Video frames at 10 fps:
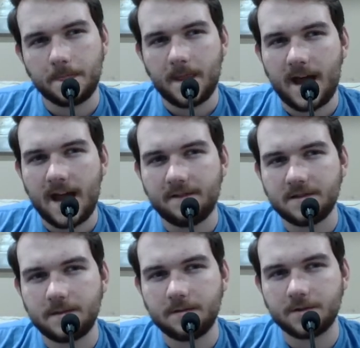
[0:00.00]
have
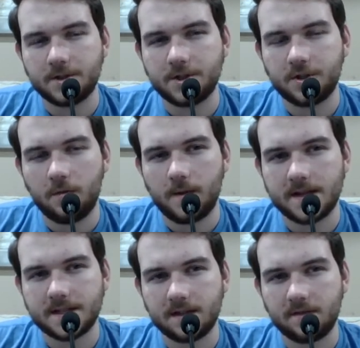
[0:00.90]
to be able to shoot
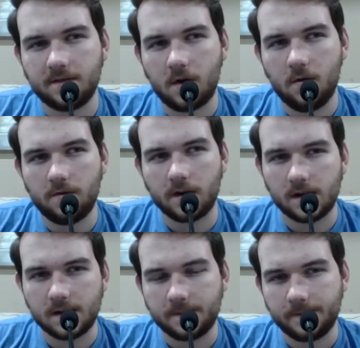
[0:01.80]
myself
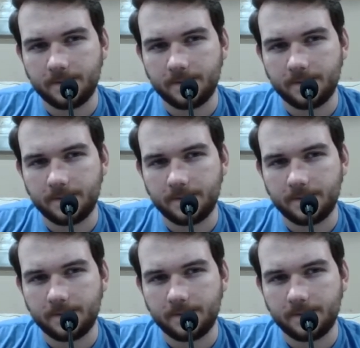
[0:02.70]
over.